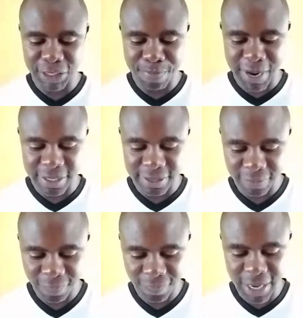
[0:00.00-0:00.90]
pen.
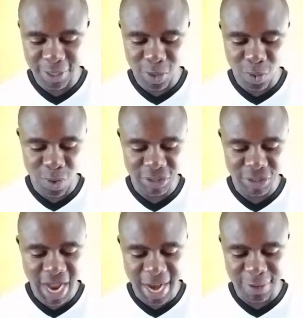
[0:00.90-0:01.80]
MacFlecknoe was
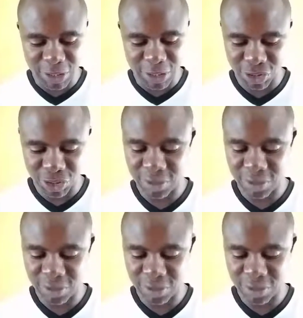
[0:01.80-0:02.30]
Irish.